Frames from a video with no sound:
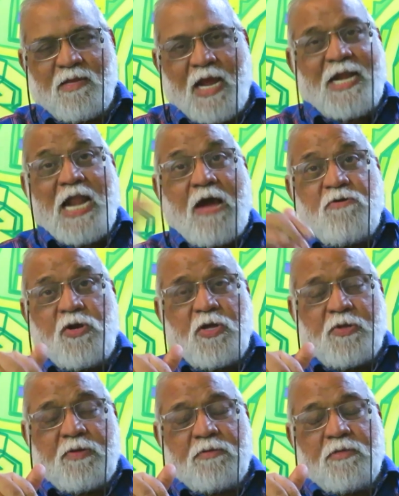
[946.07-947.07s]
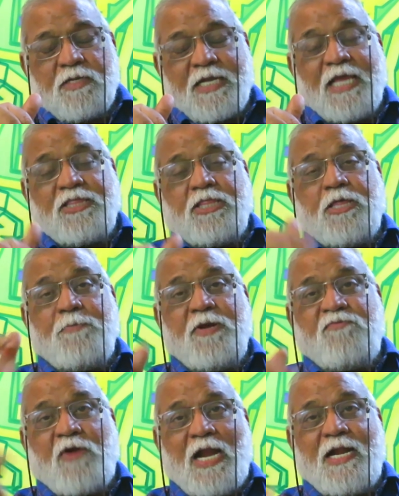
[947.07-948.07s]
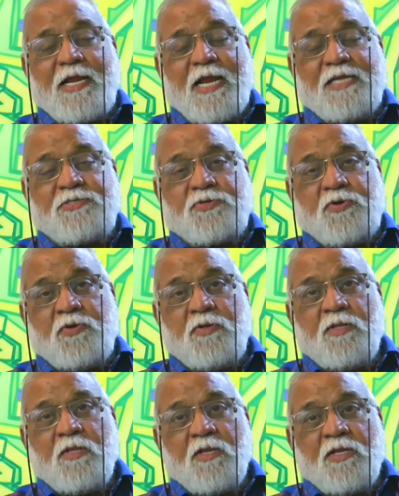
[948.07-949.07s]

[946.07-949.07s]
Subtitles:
And now, you know, cases have been filed against, you know,